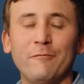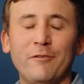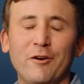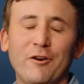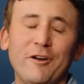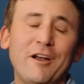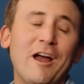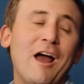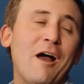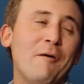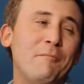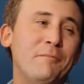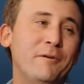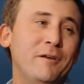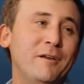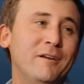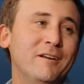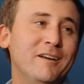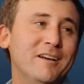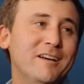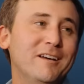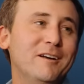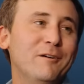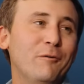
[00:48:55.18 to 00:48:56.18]
very
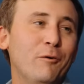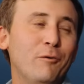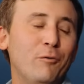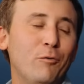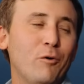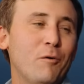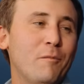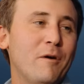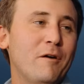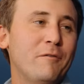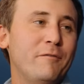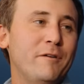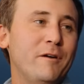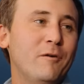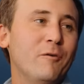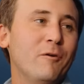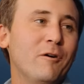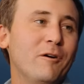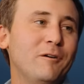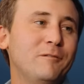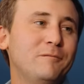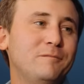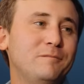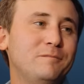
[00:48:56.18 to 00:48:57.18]
happy with where my feet
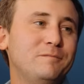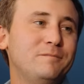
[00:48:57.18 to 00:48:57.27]
were.